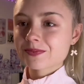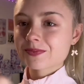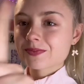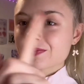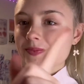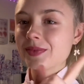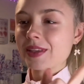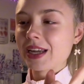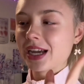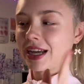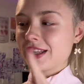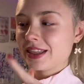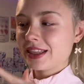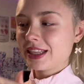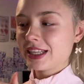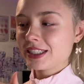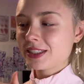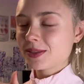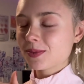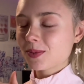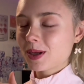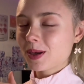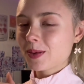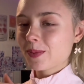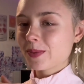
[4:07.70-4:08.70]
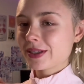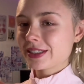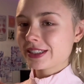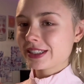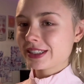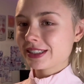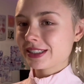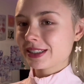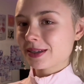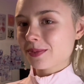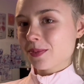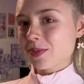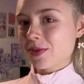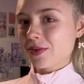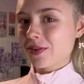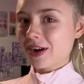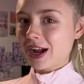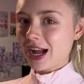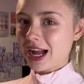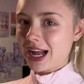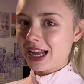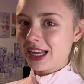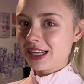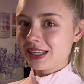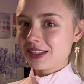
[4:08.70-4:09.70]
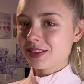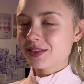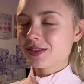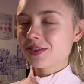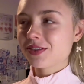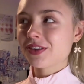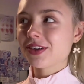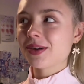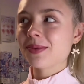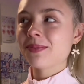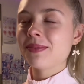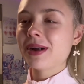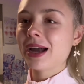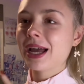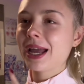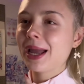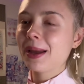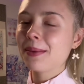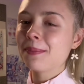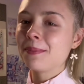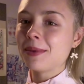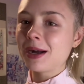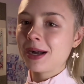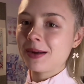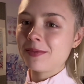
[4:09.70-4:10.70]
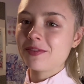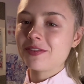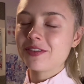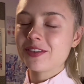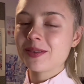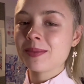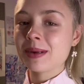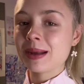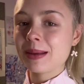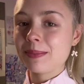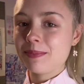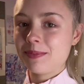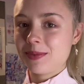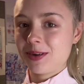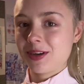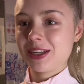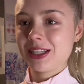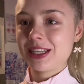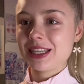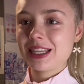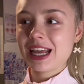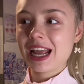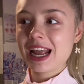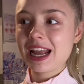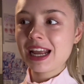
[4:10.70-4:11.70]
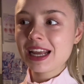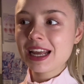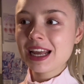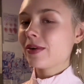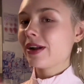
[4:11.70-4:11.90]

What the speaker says: Now this one was a surprise from my mom for my birthday.